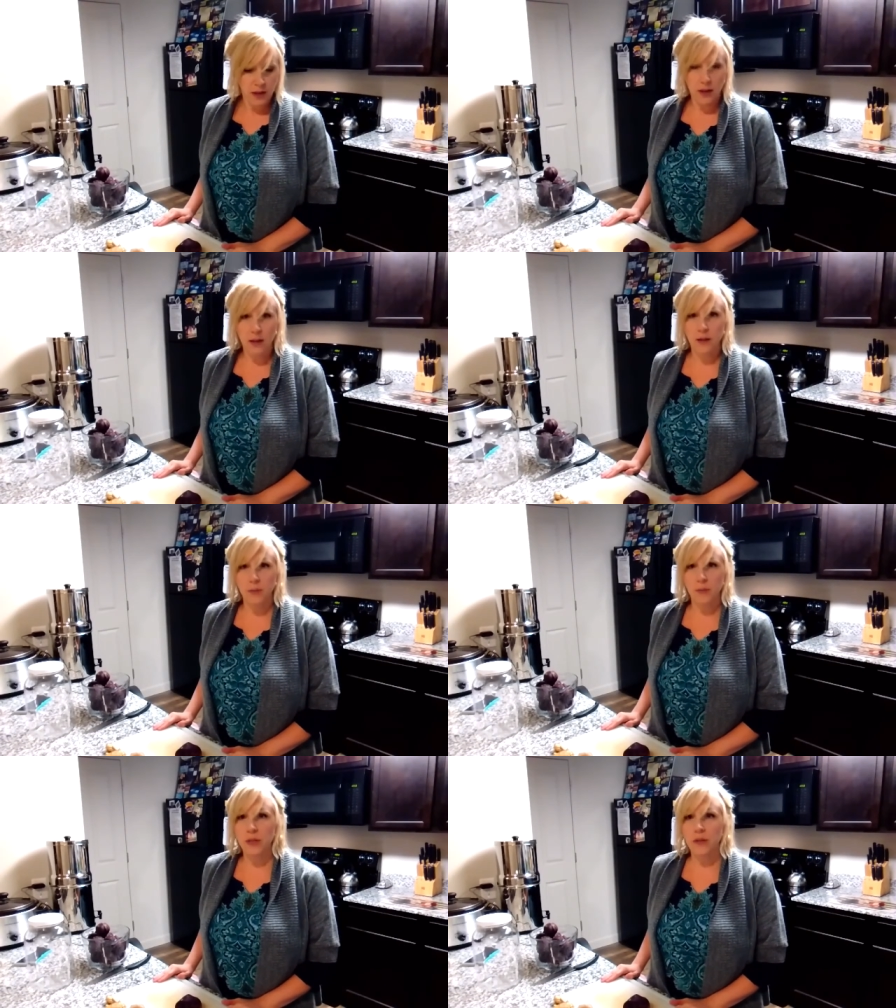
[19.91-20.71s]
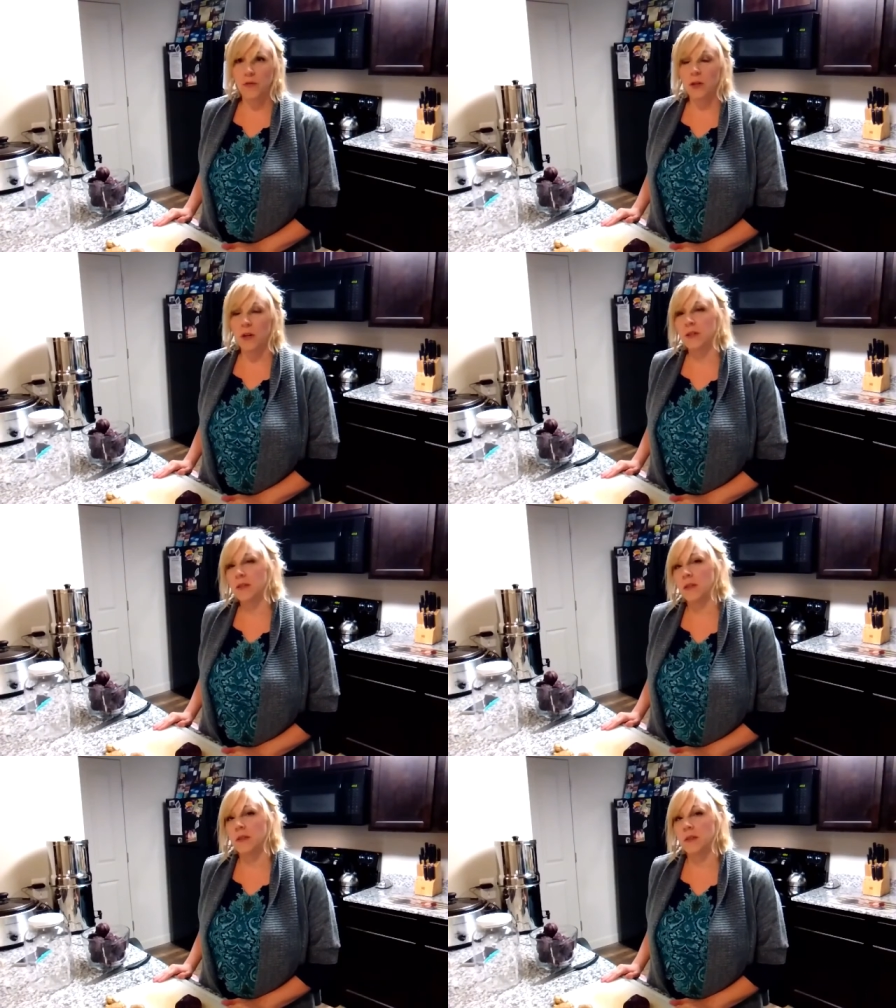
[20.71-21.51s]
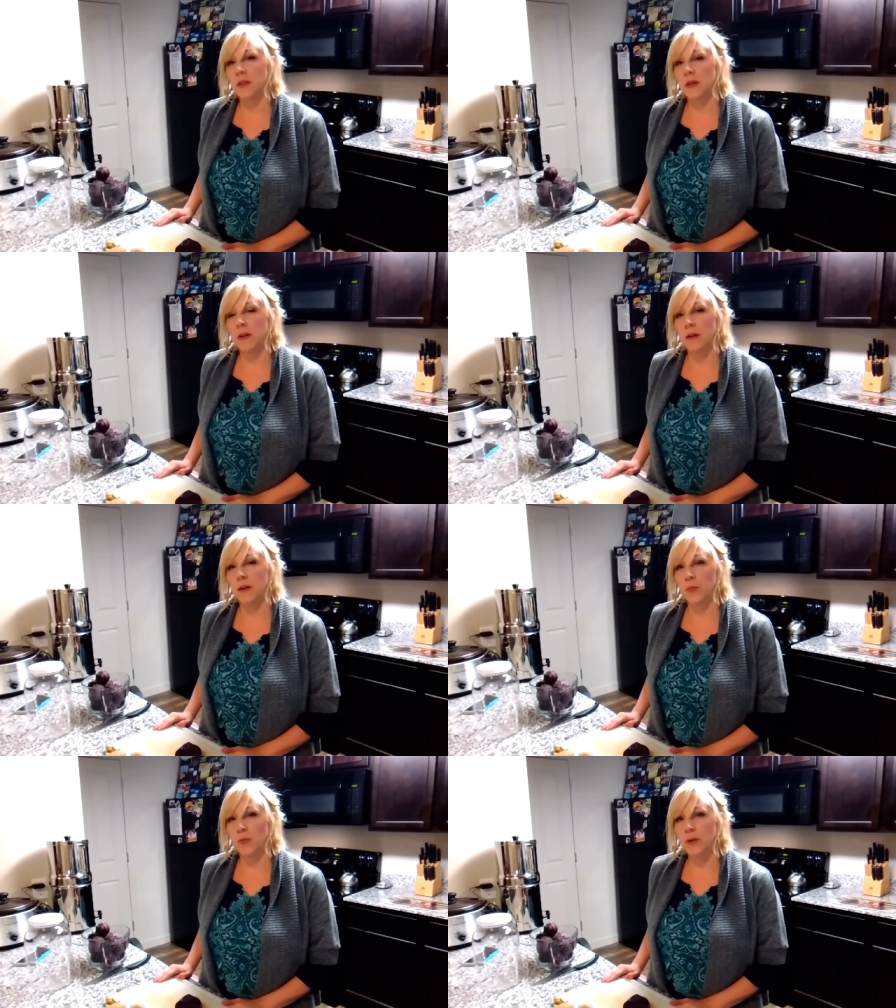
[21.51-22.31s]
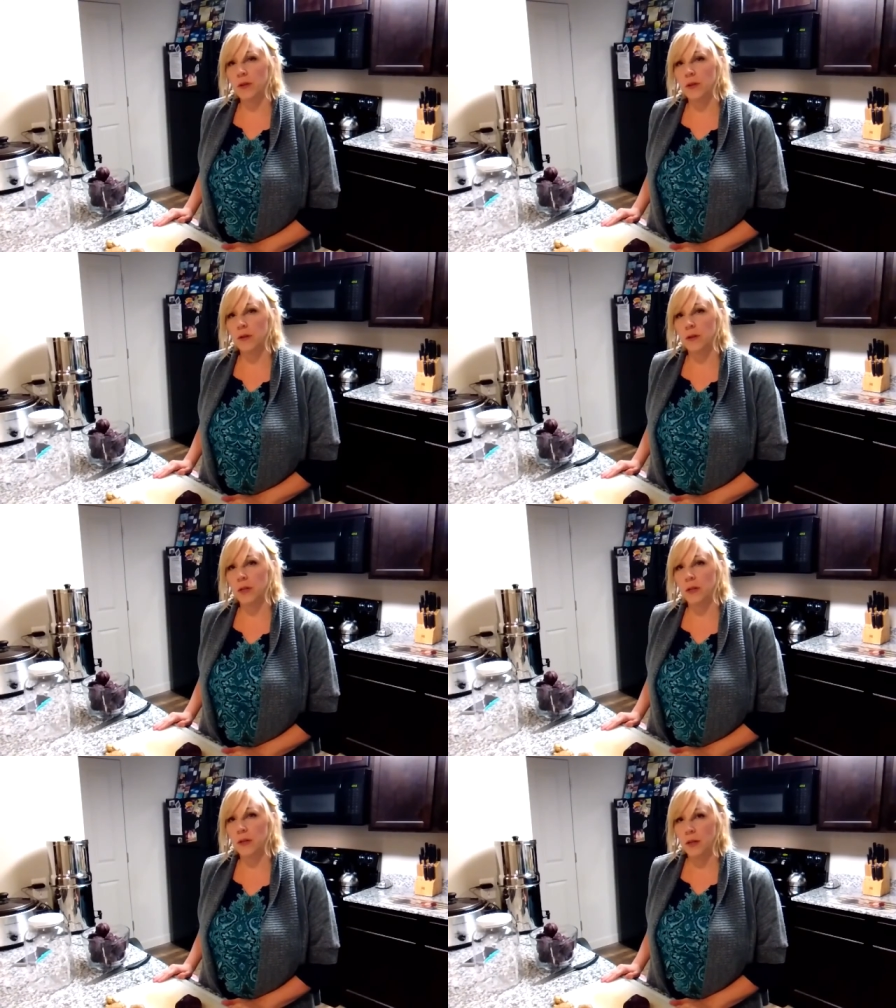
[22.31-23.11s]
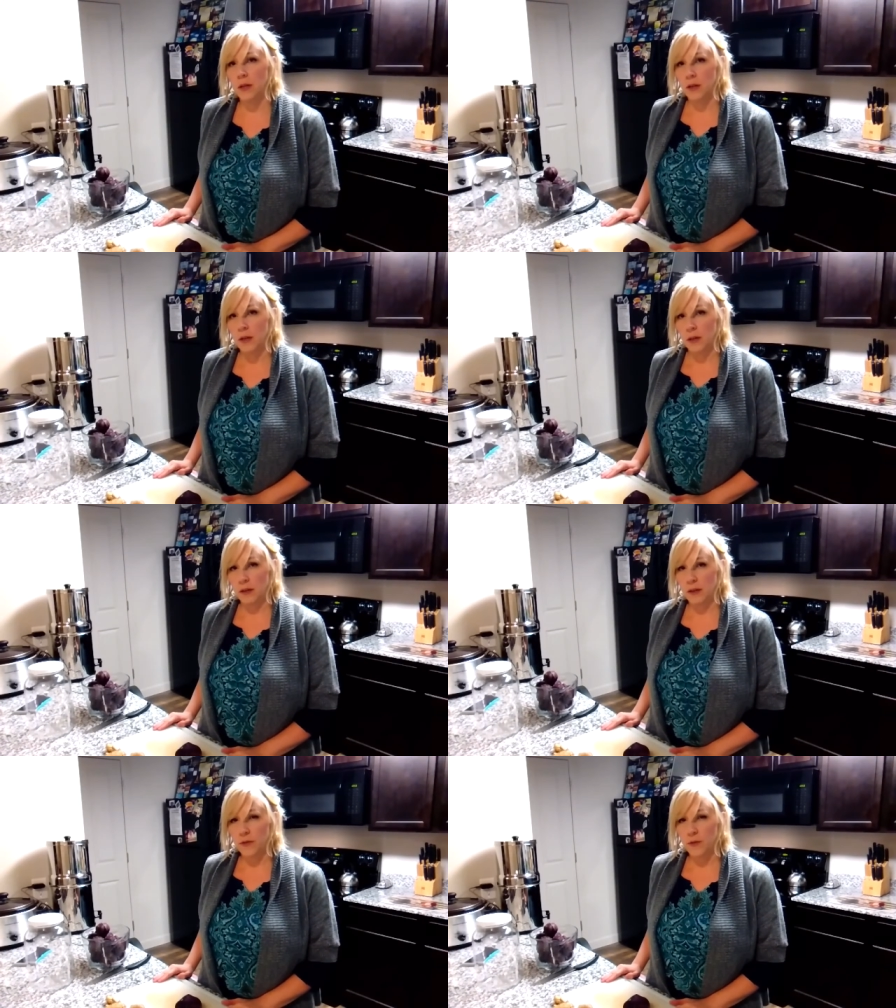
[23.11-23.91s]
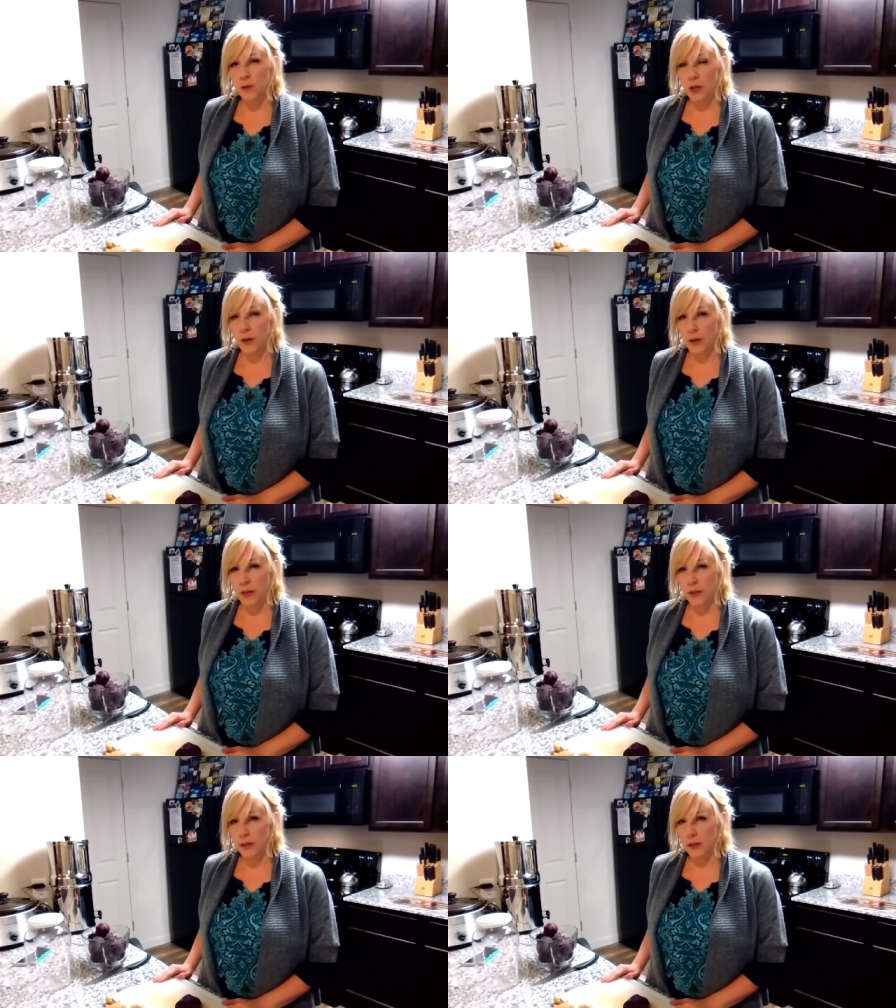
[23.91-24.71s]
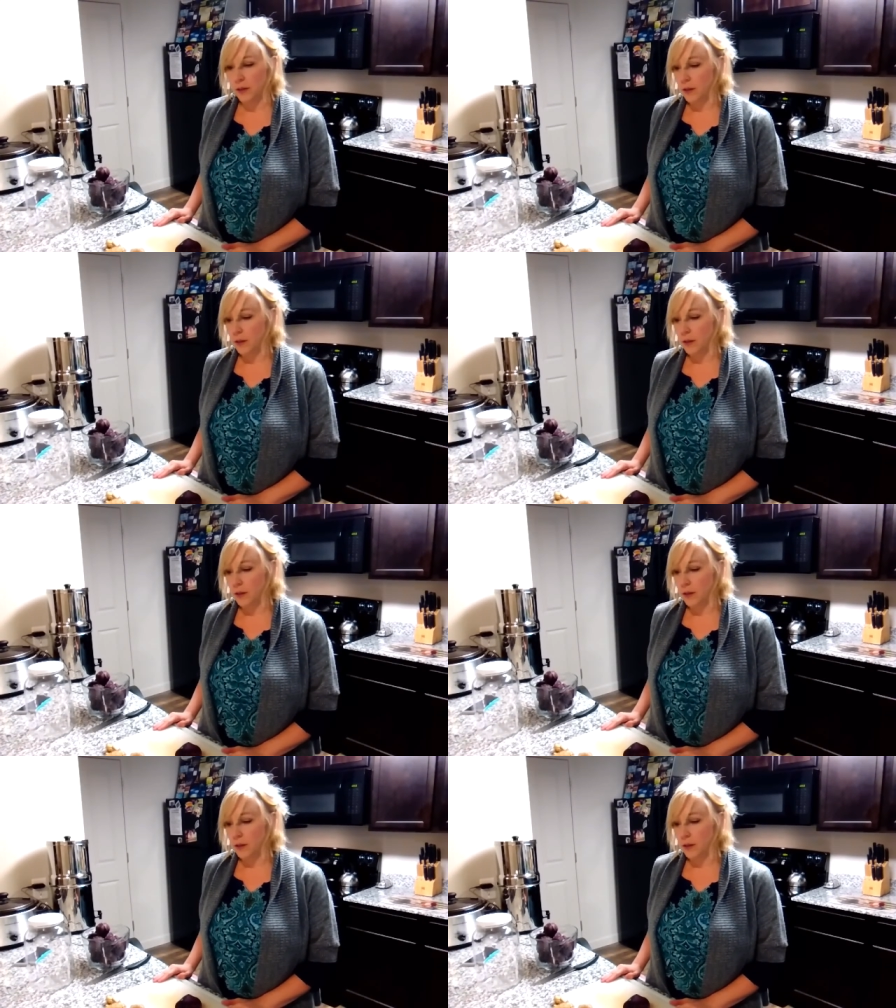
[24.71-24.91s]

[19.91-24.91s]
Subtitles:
And Beet Kvass is a really good liver tonic.